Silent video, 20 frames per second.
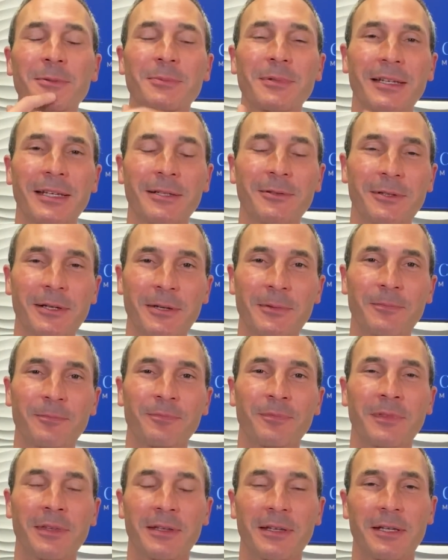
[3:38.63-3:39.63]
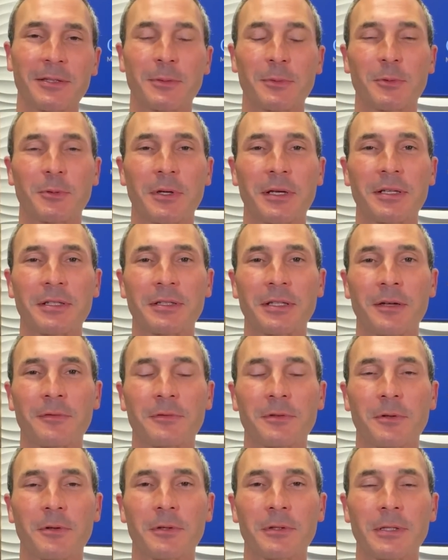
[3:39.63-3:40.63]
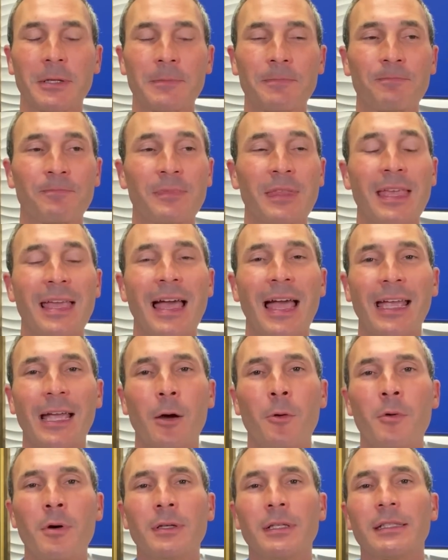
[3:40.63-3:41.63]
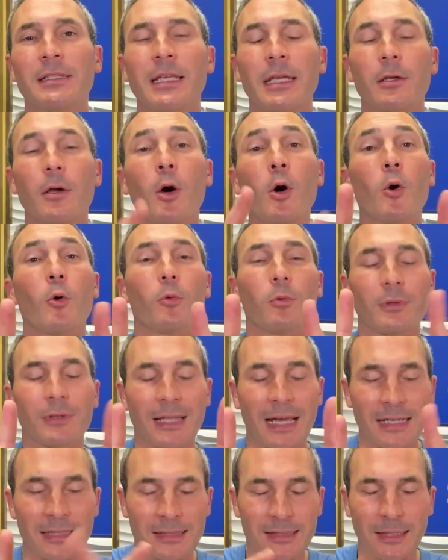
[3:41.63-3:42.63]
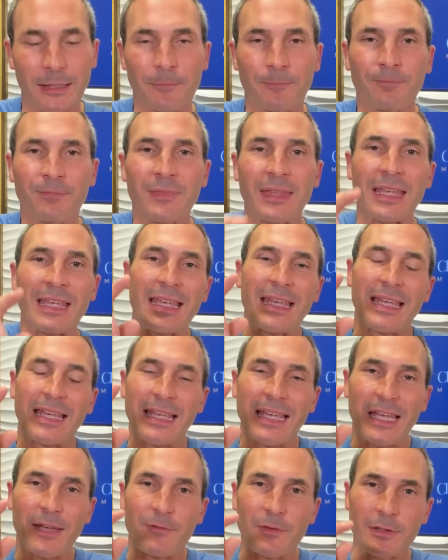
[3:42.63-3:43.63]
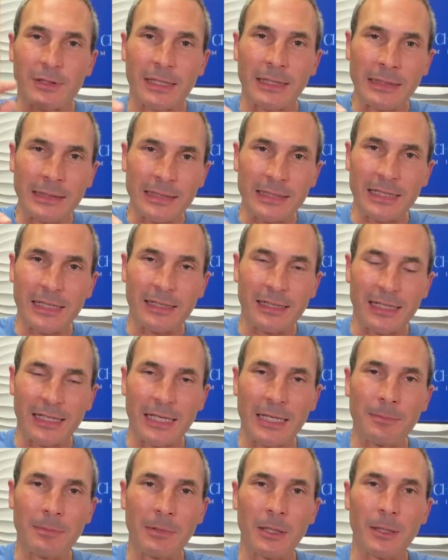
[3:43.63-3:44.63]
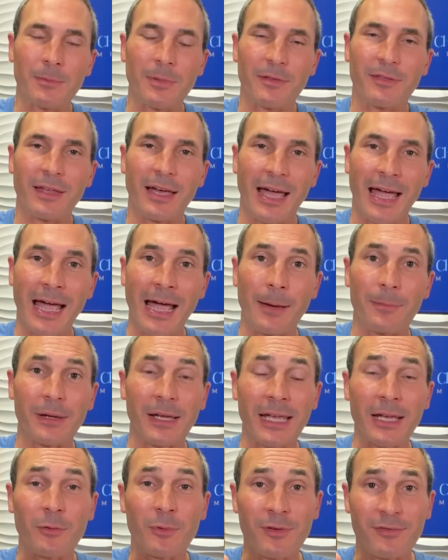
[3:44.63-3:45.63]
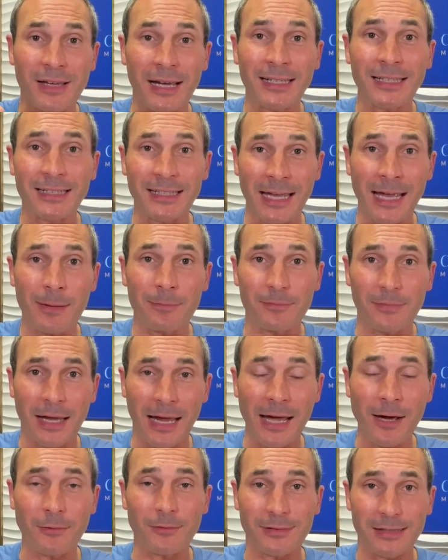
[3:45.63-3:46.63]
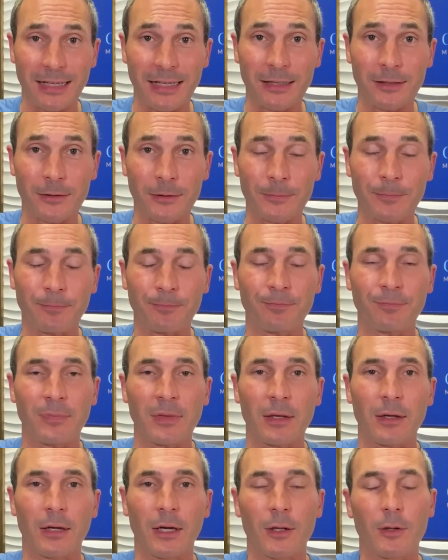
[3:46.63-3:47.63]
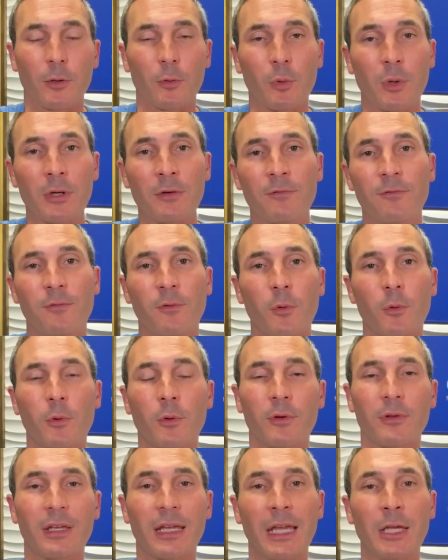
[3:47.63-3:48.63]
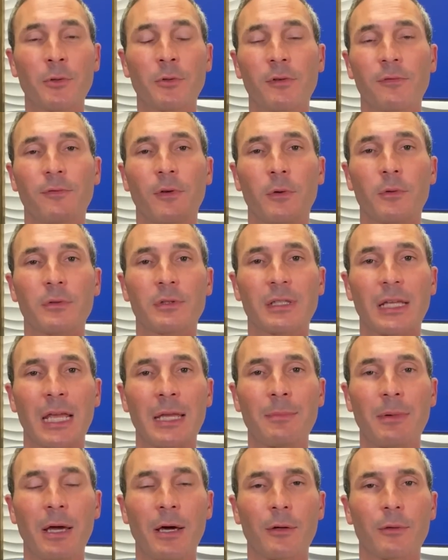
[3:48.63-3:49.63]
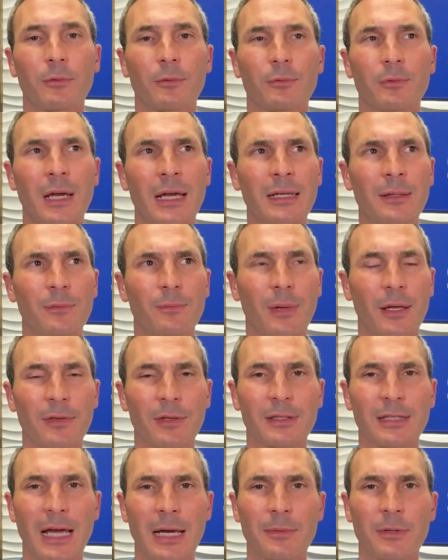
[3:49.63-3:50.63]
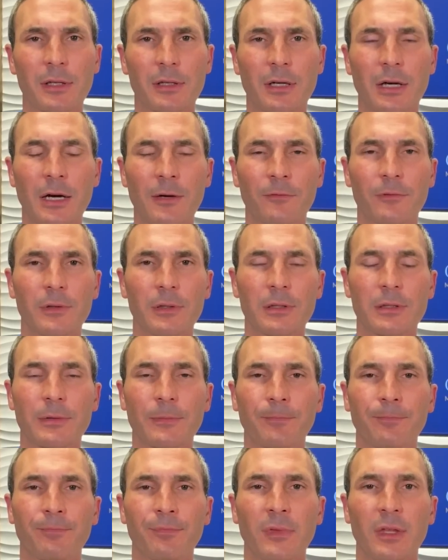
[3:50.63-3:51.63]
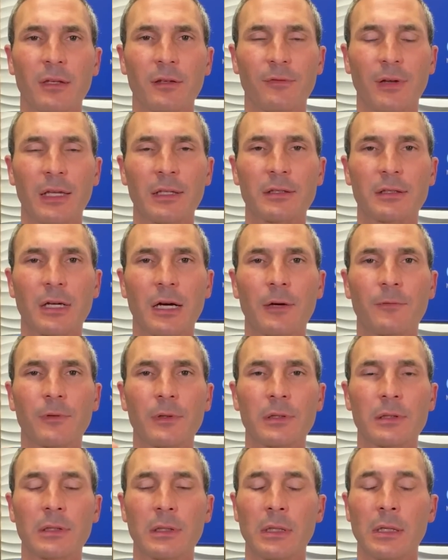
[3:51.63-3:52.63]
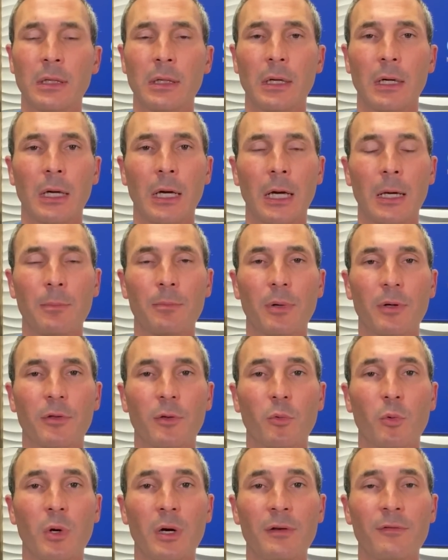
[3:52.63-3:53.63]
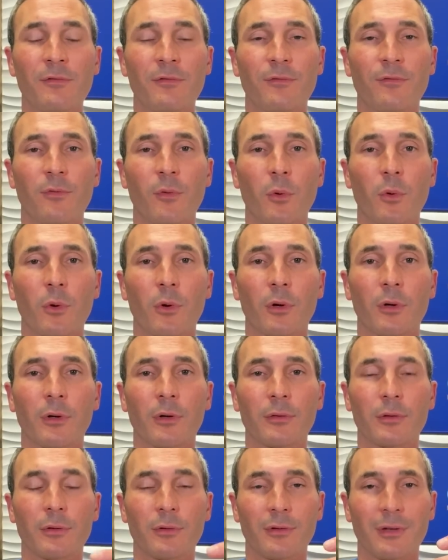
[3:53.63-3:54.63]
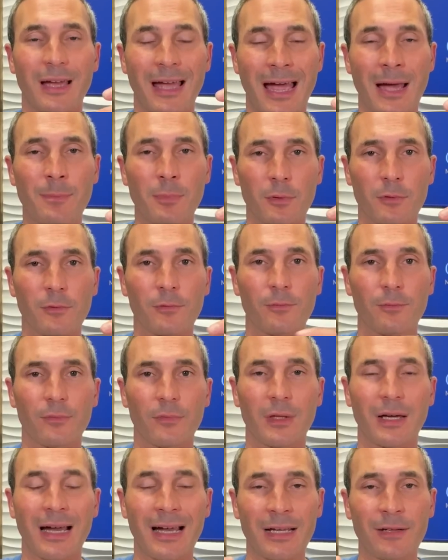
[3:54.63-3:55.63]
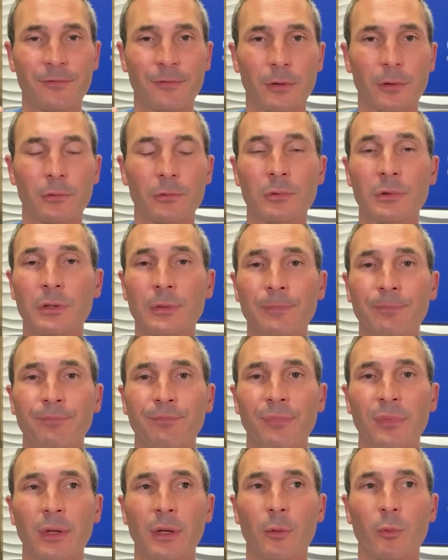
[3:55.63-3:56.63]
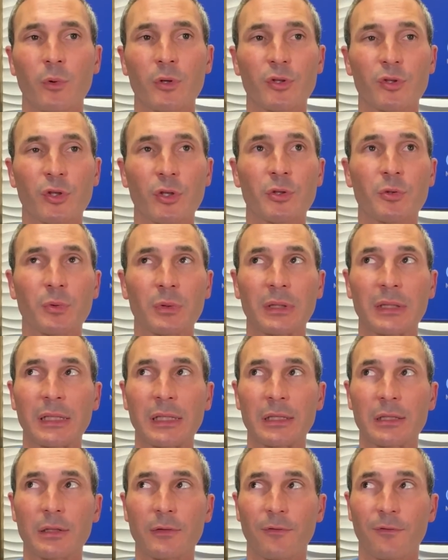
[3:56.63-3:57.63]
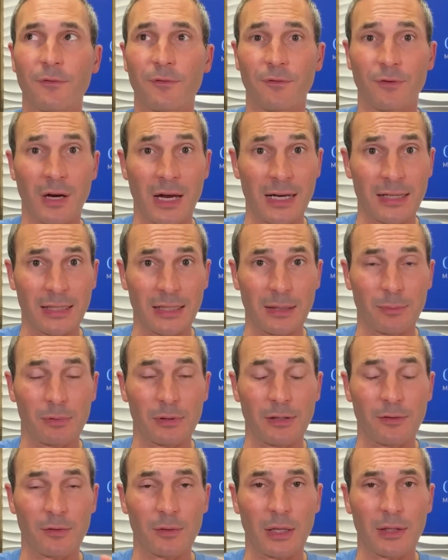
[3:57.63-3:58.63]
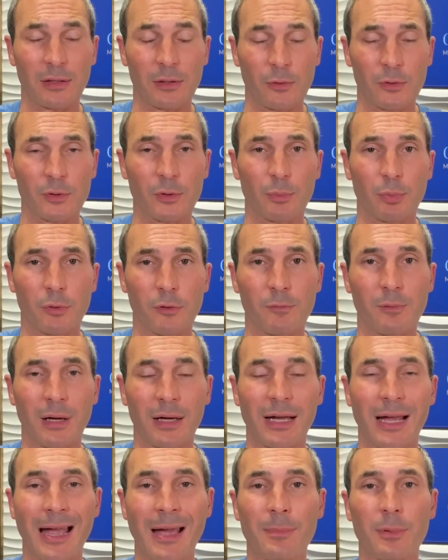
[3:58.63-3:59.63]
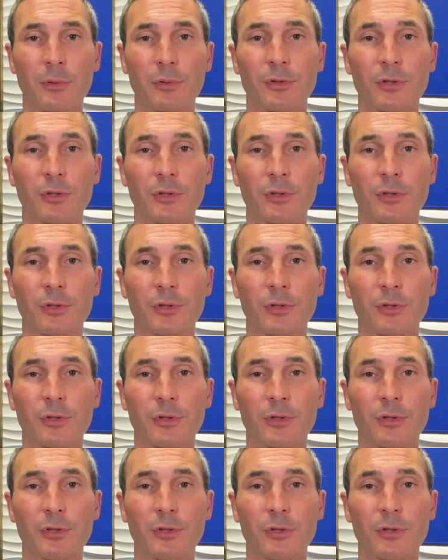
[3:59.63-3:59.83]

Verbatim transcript: But anyway, got some great stuff going on. Hey, I wanted to take. Oh, last thing. If you didn't see the email about the app, hey, we've got an app out now. Uh, the one for the Android phones came out right about the time of the conference, advanced conference. Uh, but the one for the Apple, the iPhones, was just released Friday, I believe. It was approved by Apple.